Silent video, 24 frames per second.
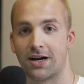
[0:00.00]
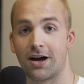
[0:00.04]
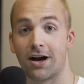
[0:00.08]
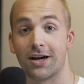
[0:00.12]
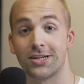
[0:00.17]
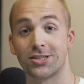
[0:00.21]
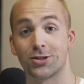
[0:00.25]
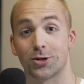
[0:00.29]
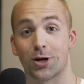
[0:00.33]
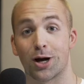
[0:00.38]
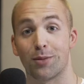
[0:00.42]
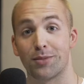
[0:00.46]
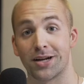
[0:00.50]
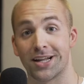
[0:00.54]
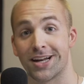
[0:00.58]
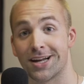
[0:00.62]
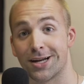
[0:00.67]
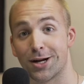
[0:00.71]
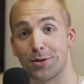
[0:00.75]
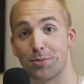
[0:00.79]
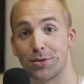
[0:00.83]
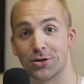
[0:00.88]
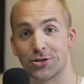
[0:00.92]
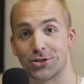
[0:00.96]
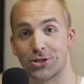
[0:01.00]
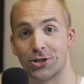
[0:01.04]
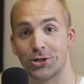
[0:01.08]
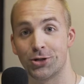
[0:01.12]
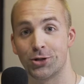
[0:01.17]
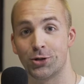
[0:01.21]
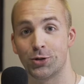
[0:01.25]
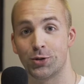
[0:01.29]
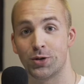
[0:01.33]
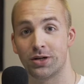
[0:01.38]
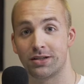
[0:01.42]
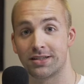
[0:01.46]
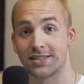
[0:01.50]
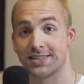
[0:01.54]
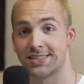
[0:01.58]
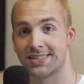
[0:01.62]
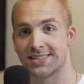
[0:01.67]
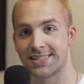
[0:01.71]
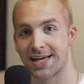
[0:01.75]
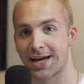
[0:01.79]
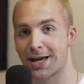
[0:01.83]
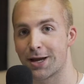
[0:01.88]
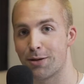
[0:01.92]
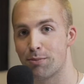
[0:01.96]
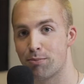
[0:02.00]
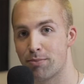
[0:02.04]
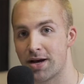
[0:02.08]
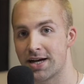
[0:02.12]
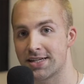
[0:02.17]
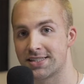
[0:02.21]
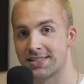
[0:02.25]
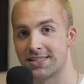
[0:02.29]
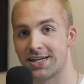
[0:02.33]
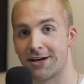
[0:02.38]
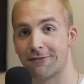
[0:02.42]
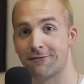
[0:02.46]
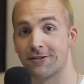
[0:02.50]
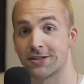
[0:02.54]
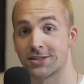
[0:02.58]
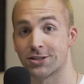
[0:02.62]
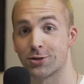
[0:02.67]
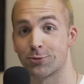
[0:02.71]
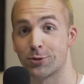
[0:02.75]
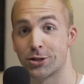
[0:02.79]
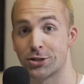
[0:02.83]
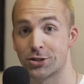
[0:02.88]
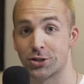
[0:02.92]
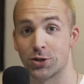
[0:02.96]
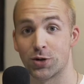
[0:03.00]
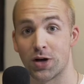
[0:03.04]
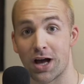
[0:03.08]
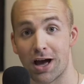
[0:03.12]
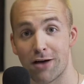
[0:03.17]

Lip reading: right, so coming in at number 2, the second best Netflix original